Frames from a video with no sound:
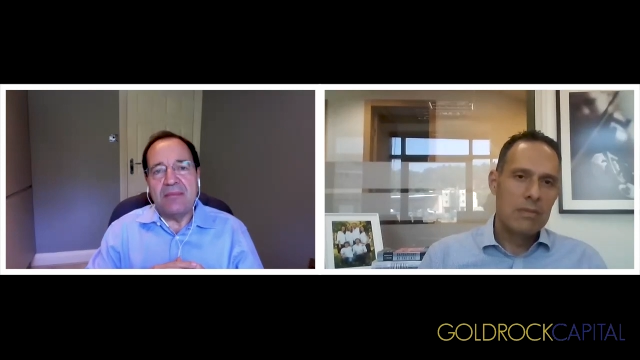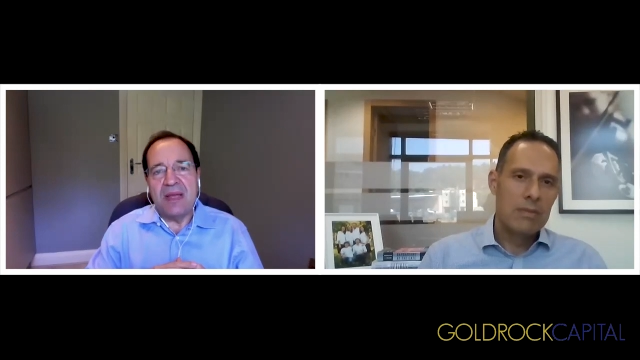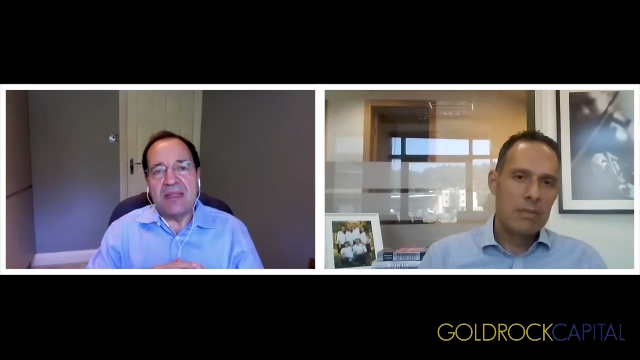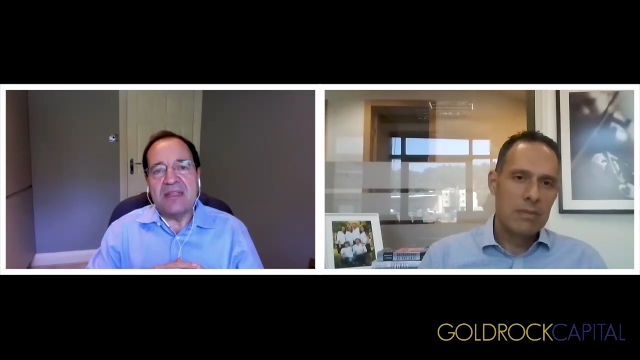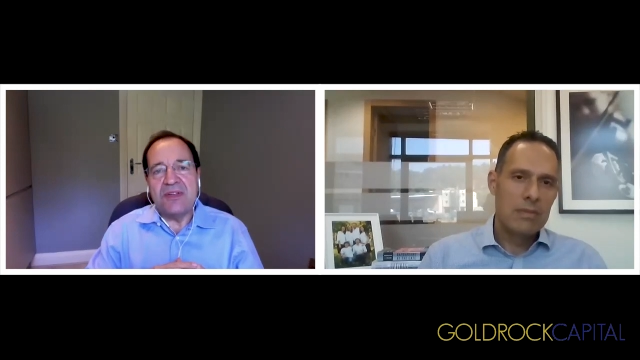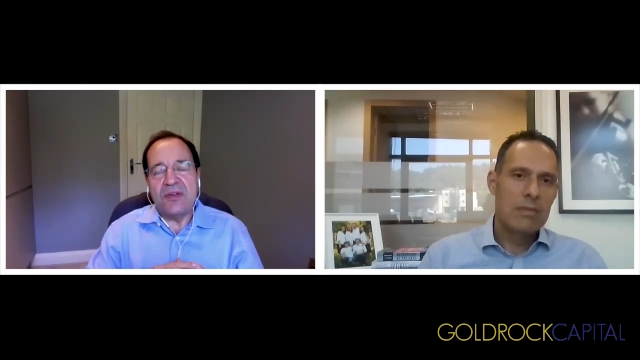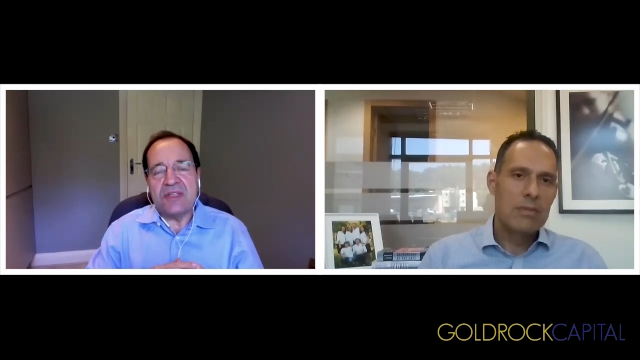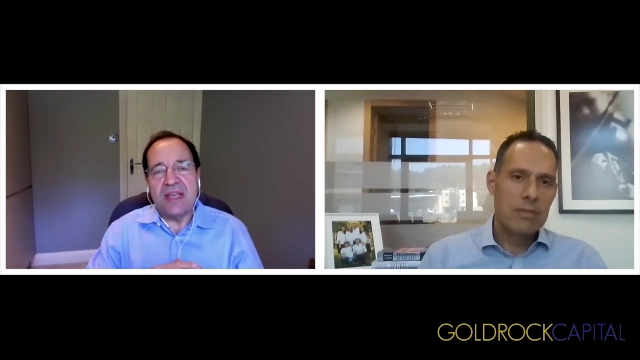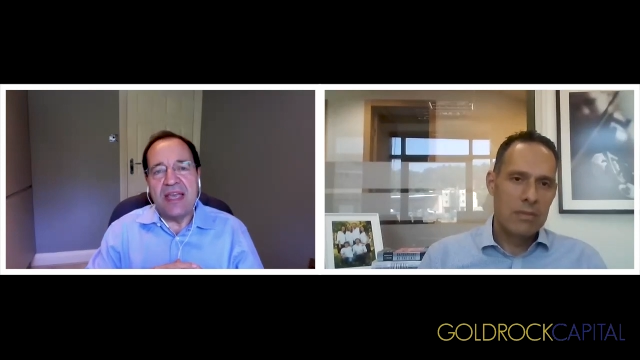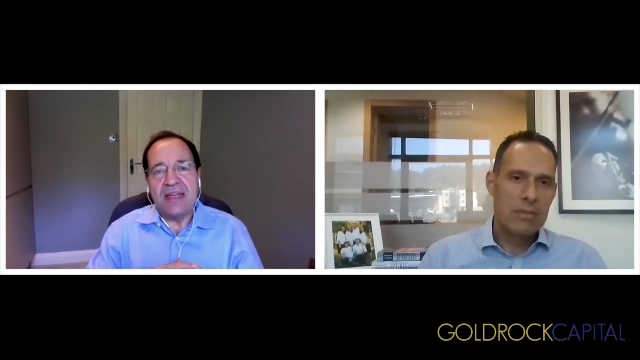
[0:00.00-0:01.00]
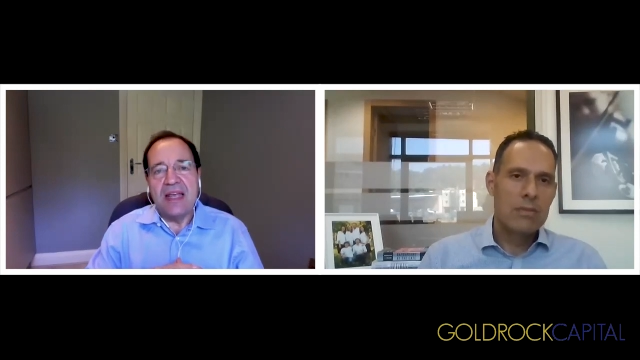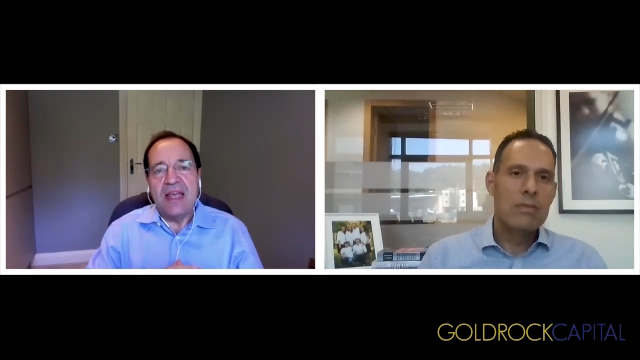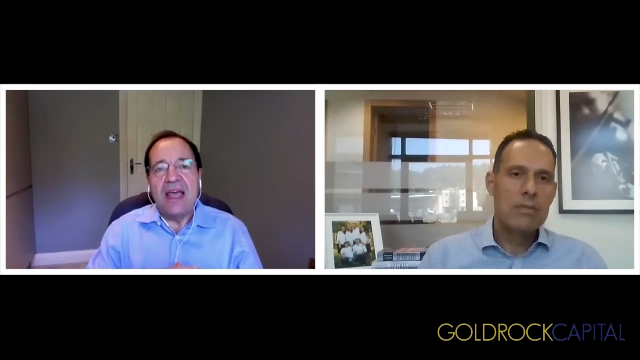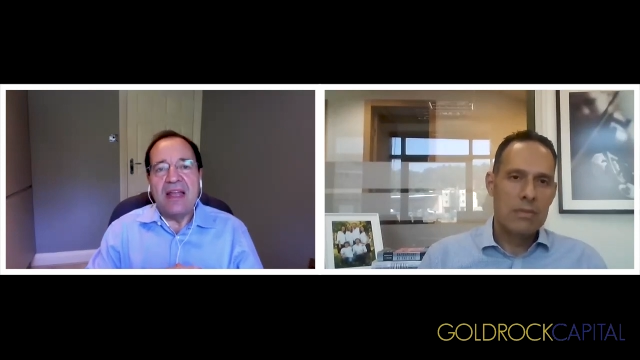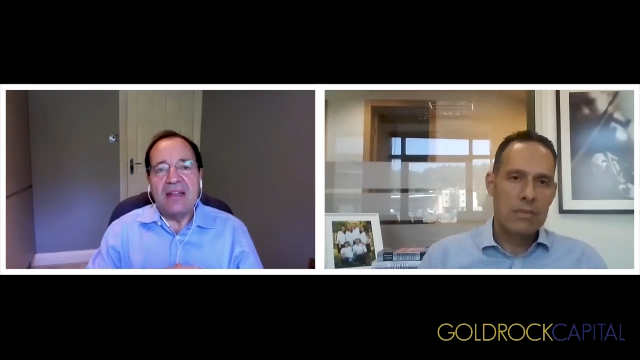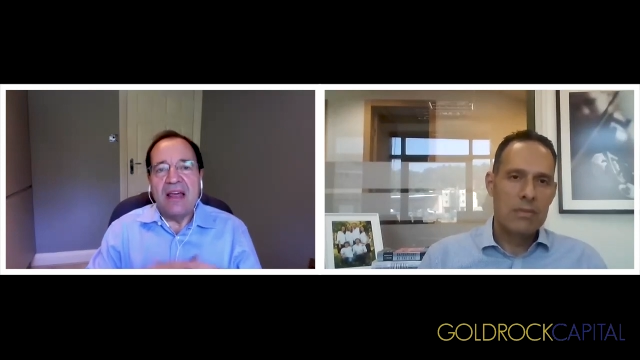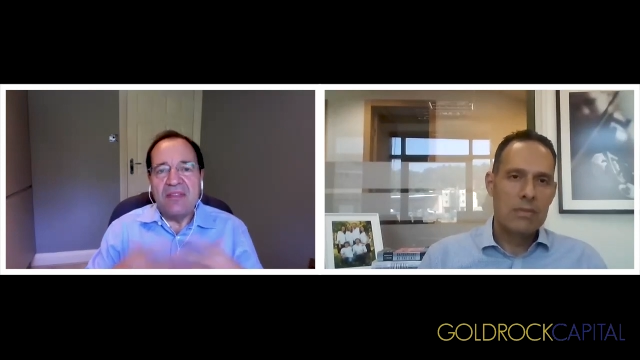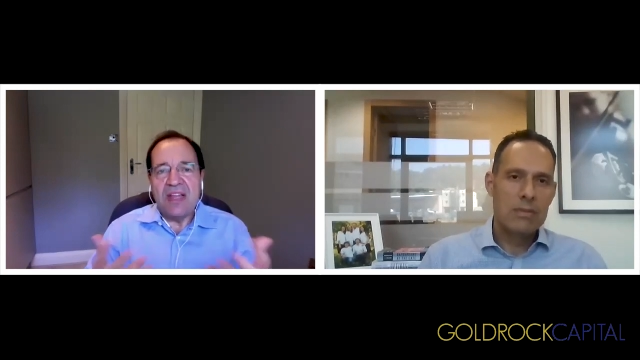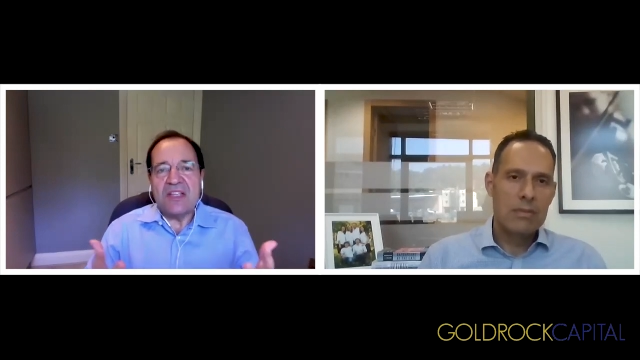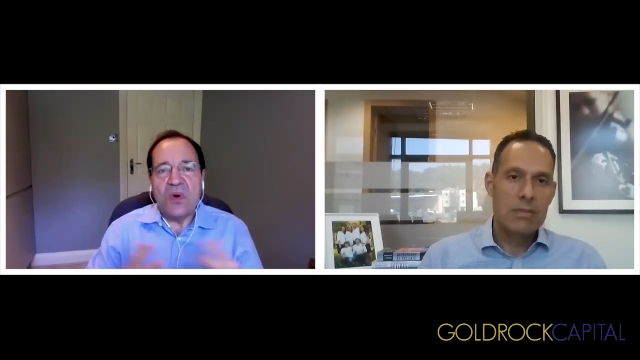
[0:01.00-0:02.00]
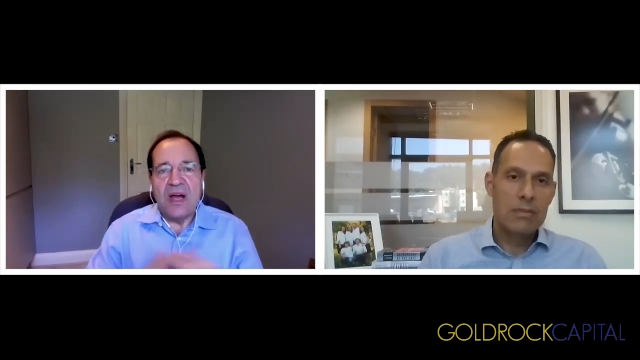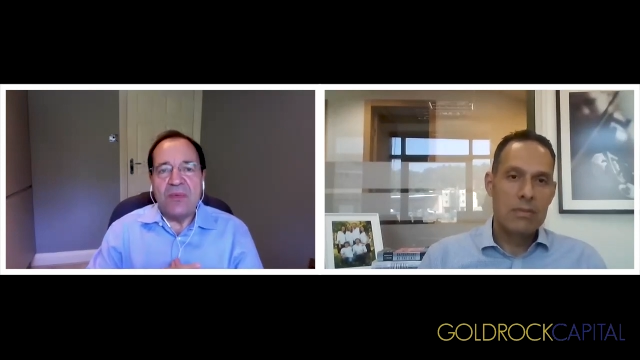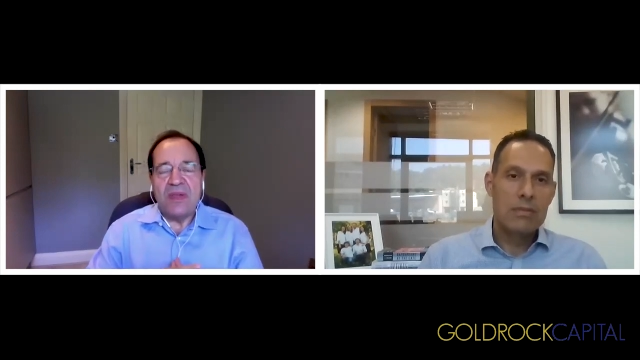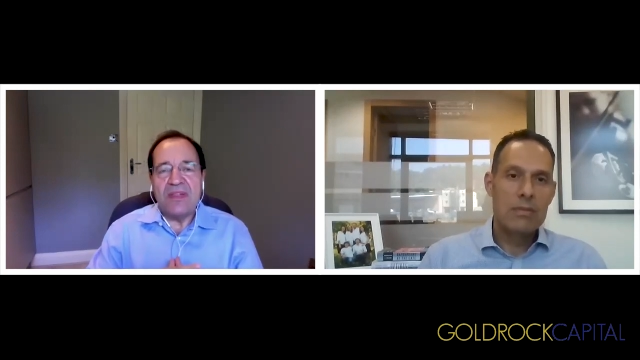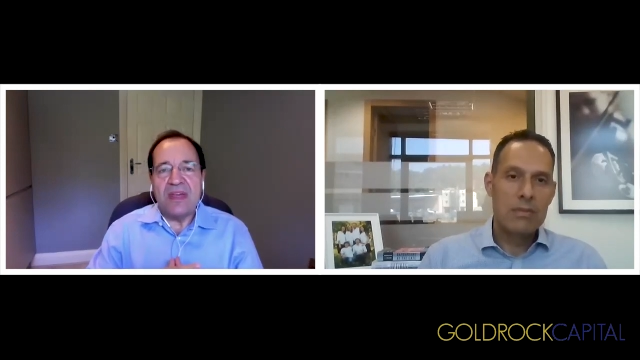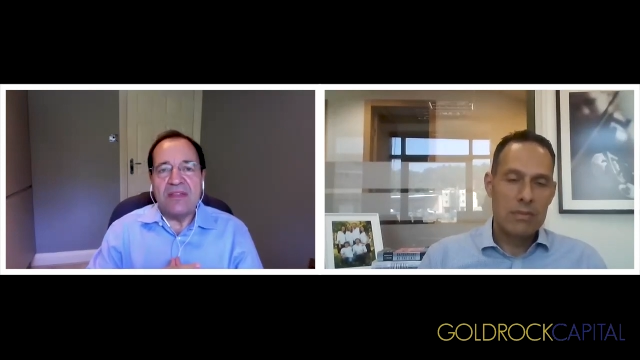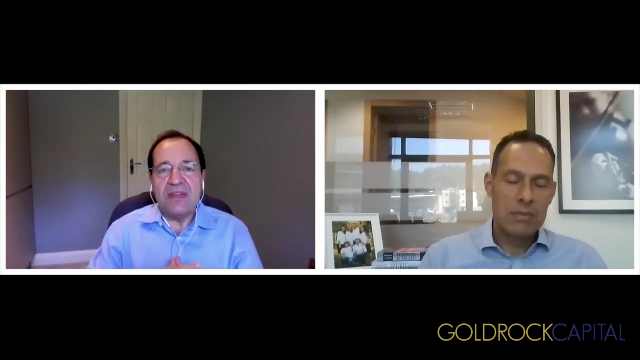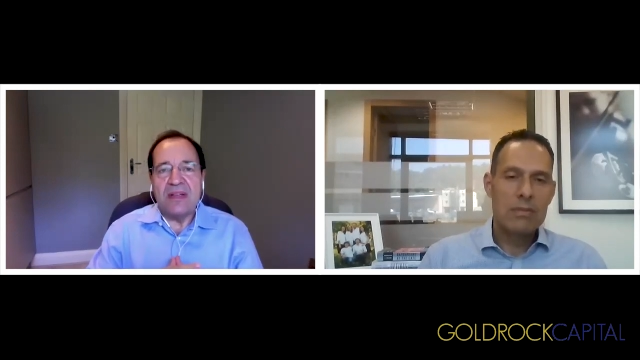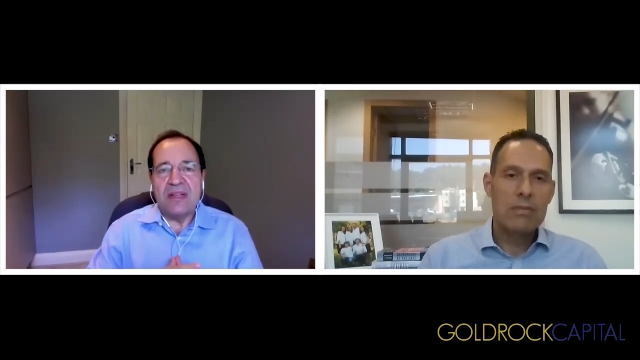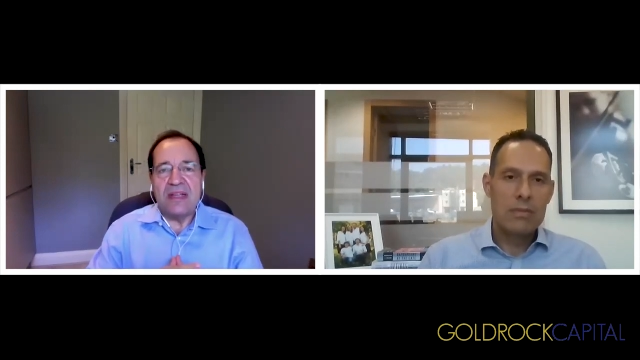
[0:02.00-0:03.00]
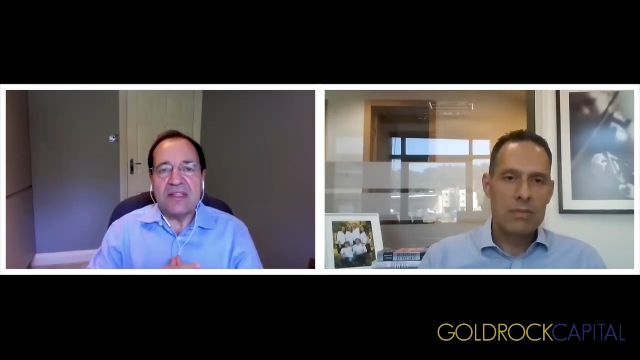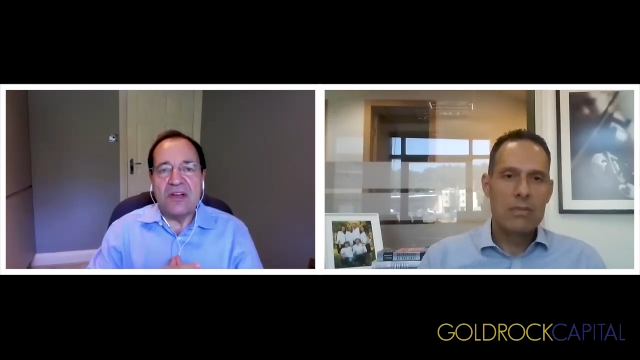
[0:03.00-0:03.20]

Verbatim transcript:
Speaker 1: the months and years ahead. And, and that's why we think that it's